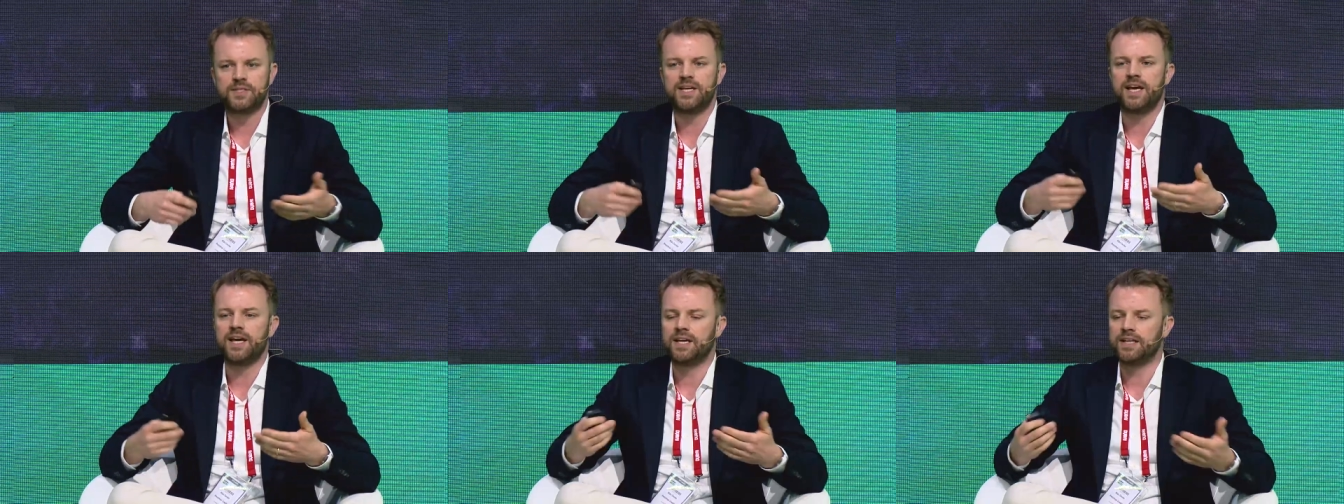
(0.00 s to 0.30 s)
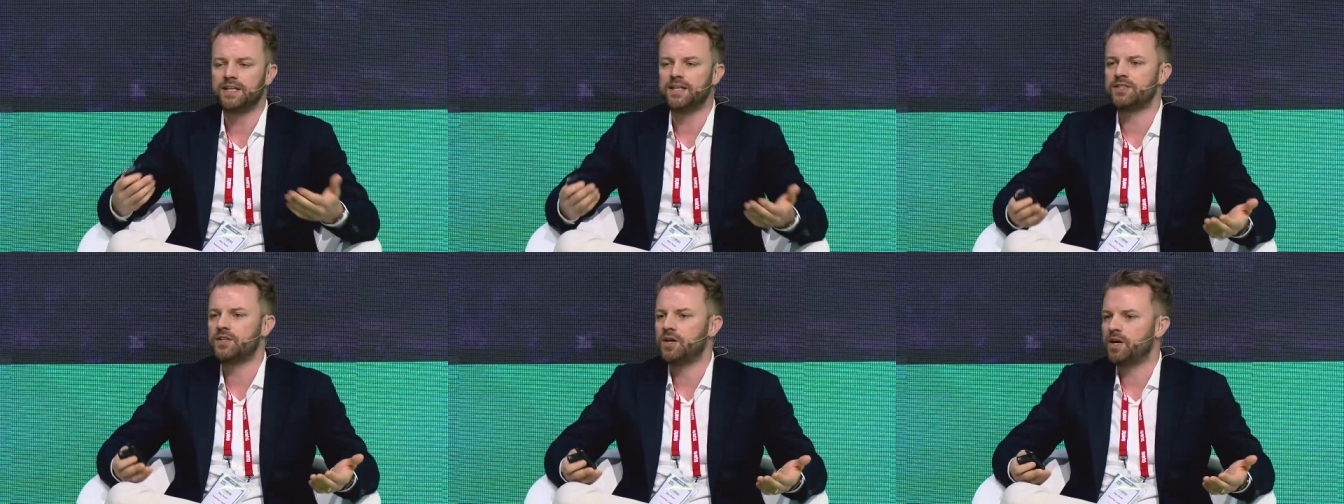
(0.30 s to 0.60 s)

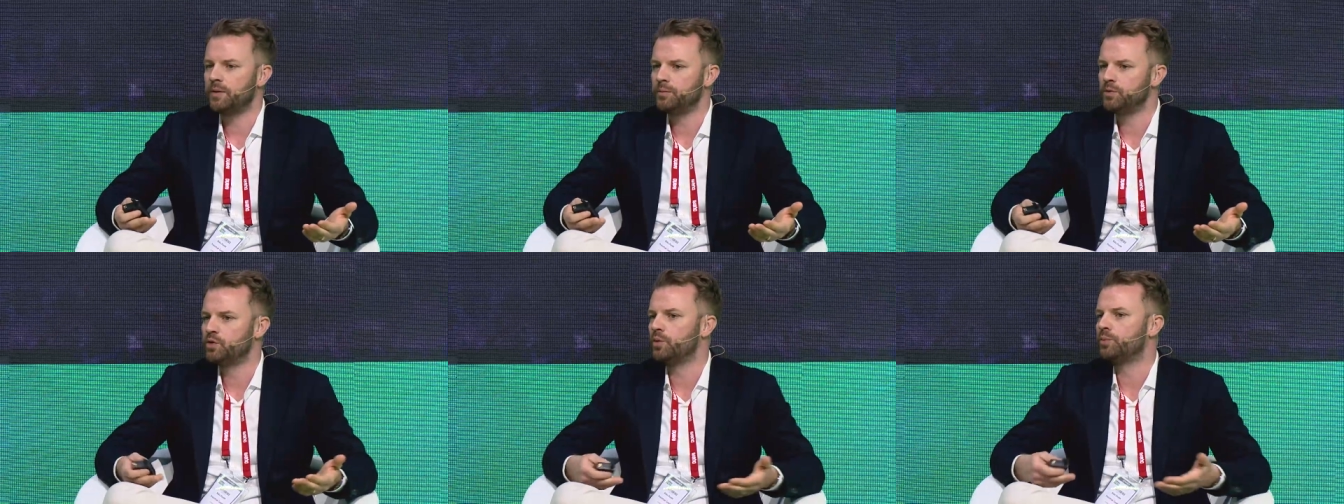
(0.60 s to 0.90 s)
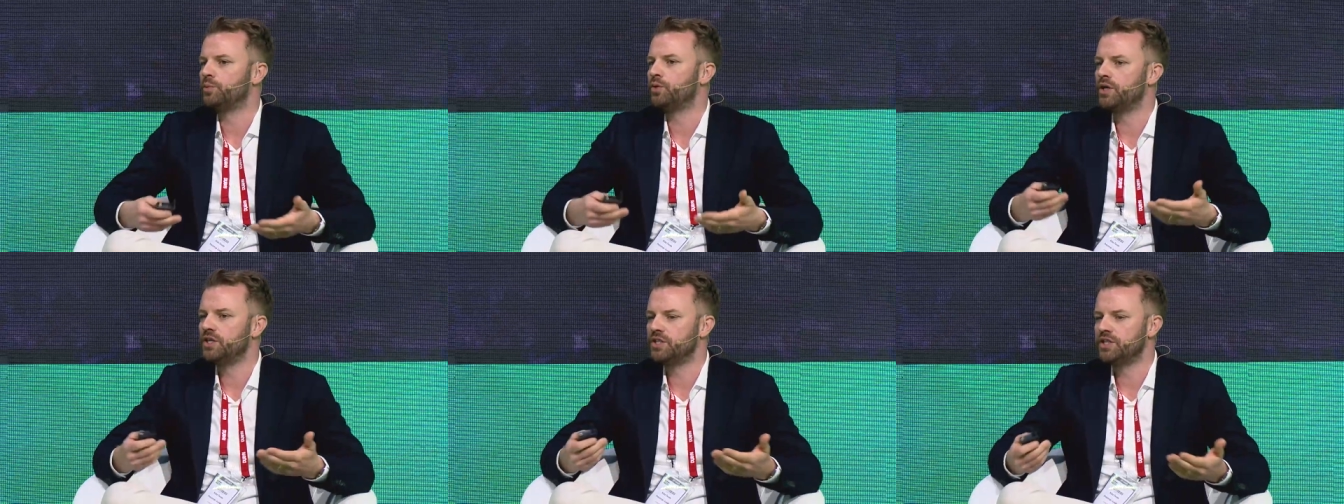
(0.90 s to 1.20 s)
taking the time to
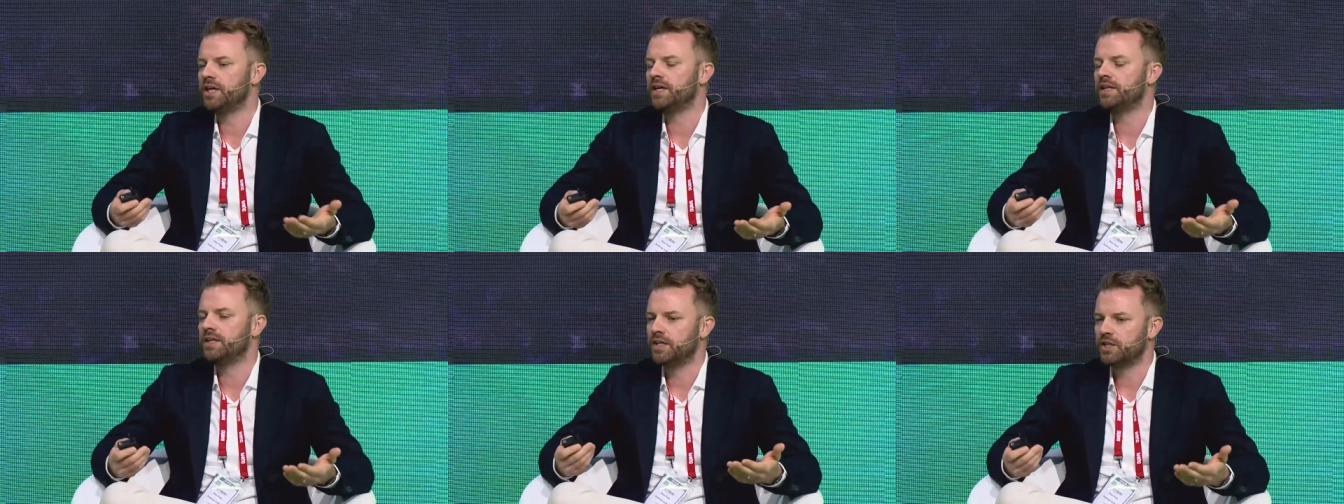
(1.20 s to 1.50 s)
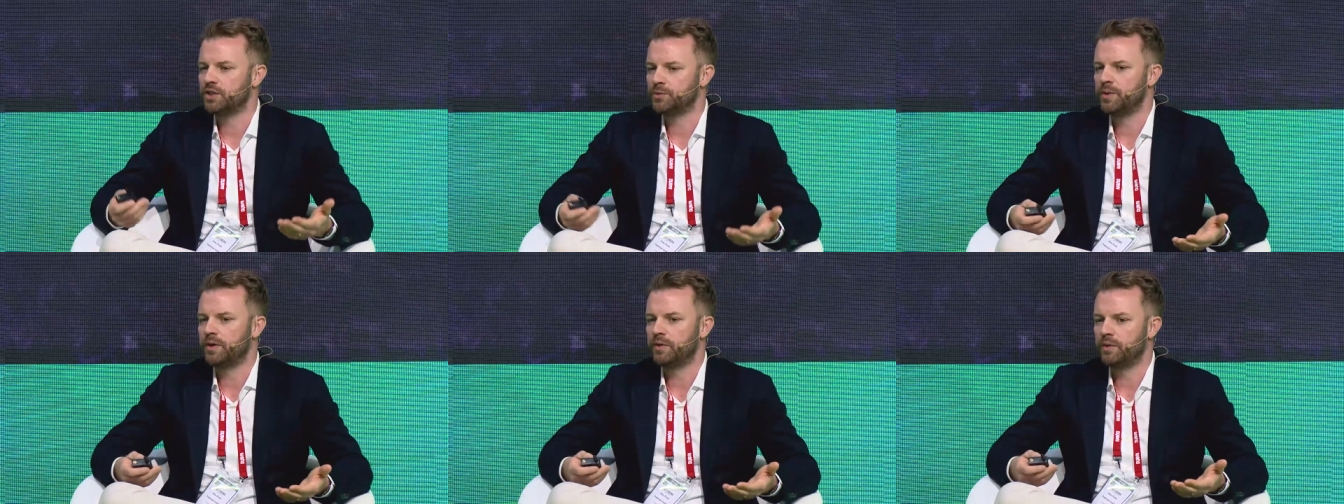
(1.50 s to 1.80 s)
appreciate the
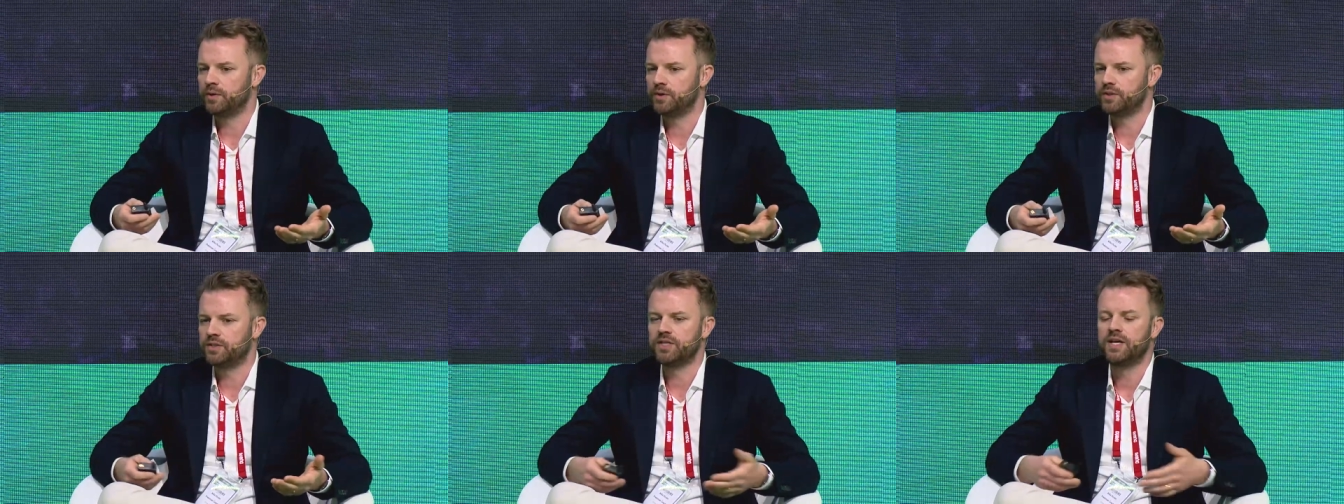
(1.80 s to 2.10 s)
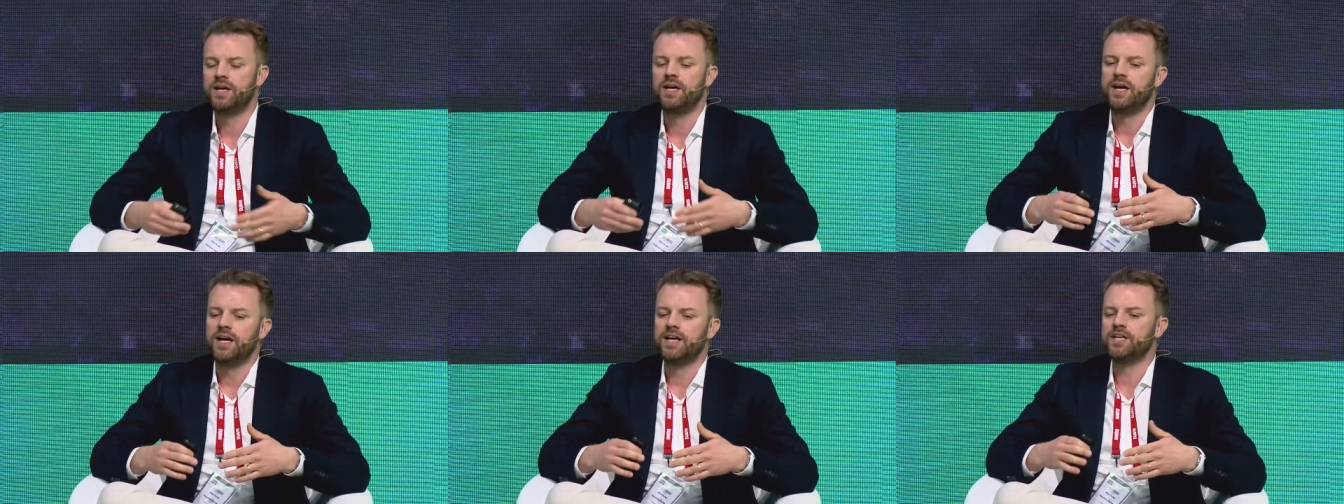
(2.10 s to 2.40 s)
experience.
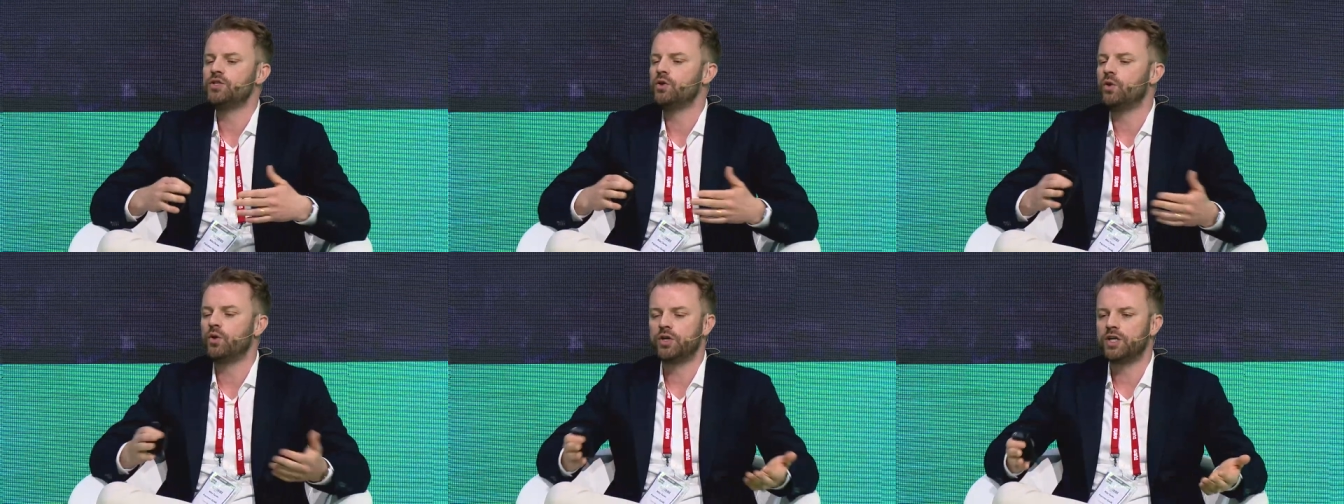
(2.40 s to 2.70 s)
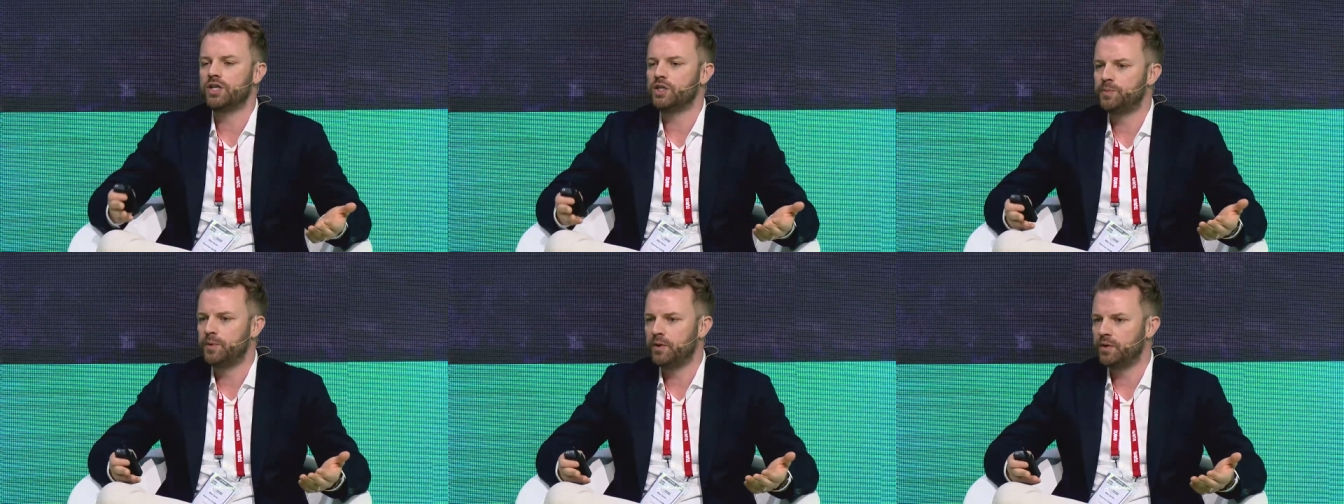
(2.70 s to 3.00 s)
It's not an
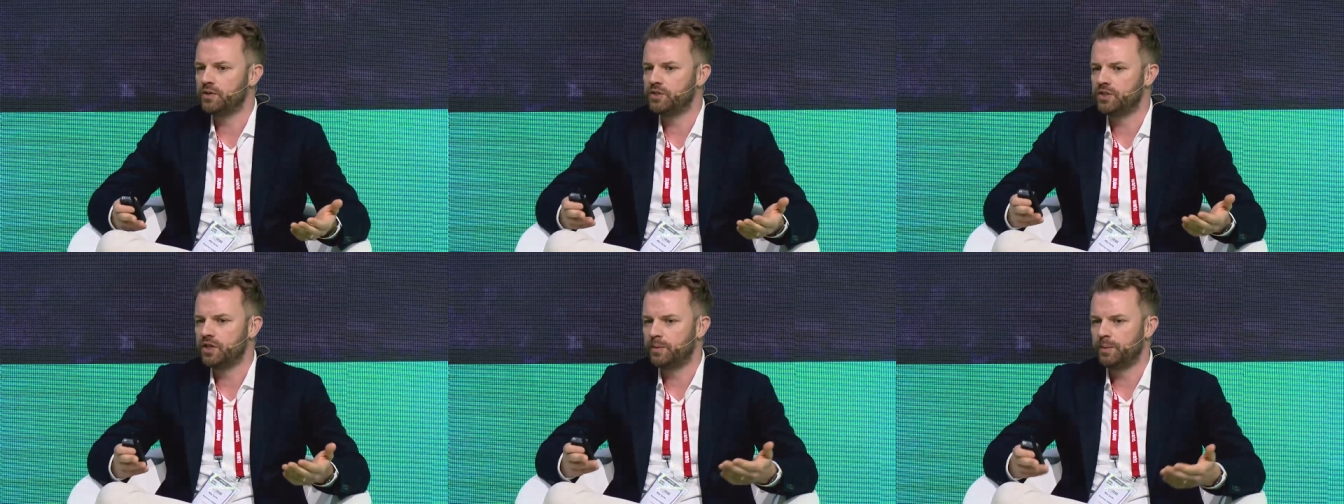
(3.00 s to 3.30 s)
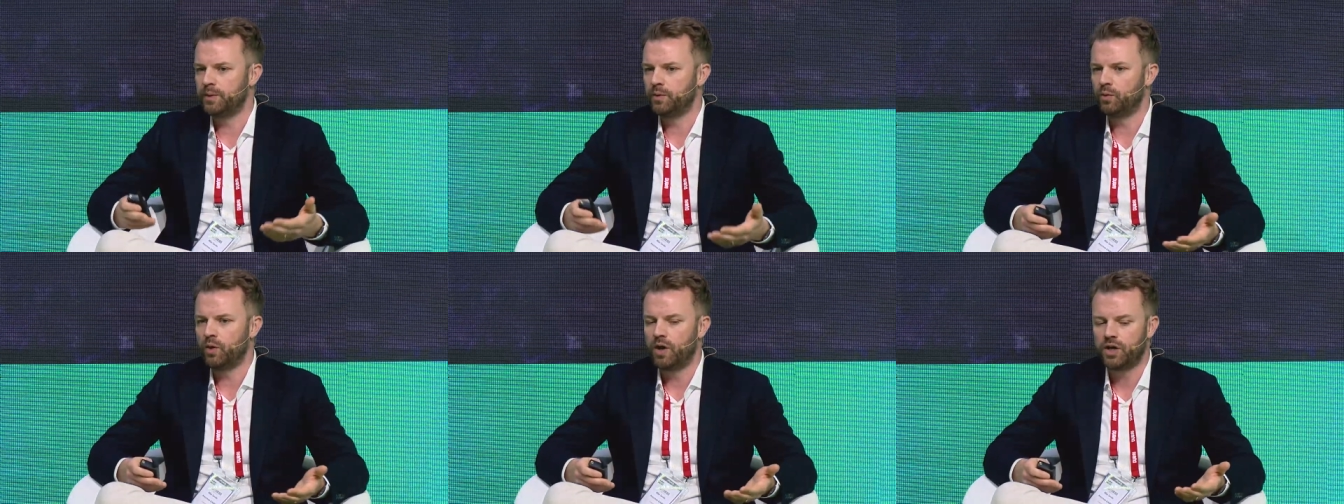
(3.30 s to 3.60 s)
experience that
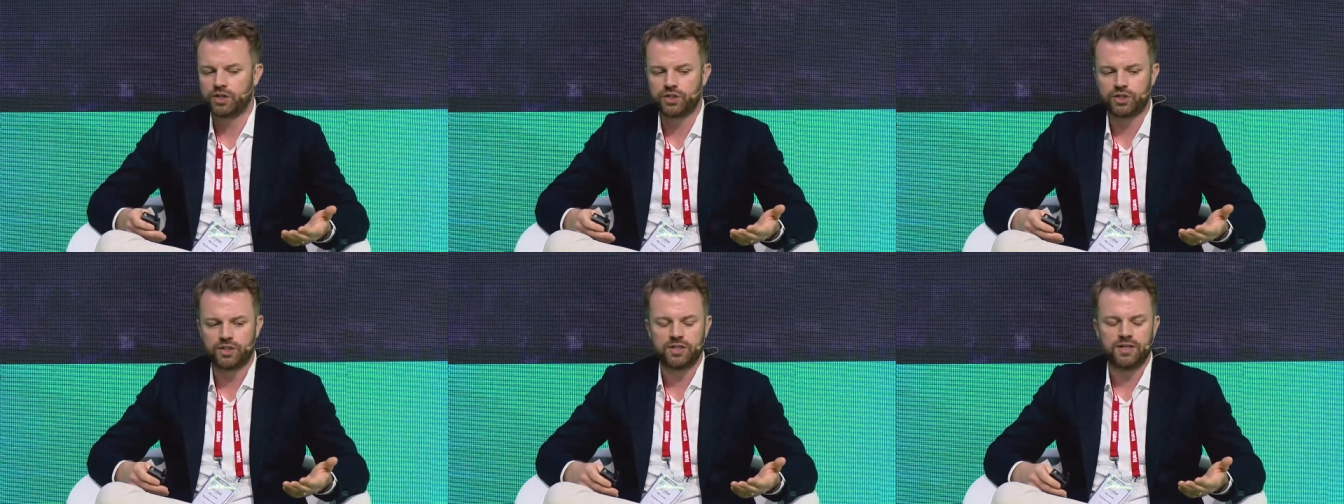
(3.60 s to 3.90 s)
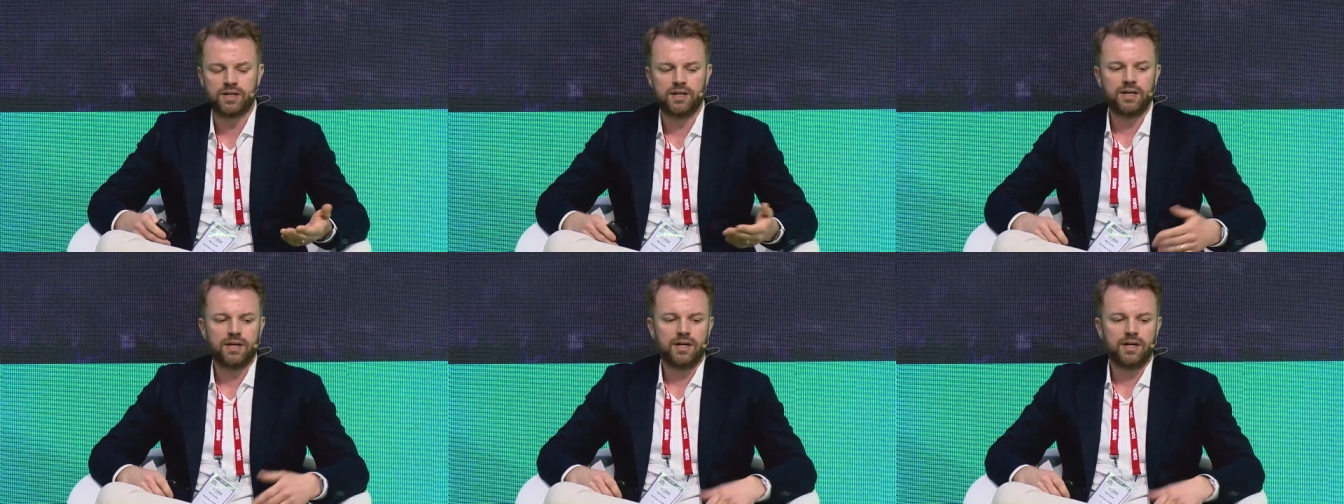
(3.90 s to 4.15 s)
can be rushed.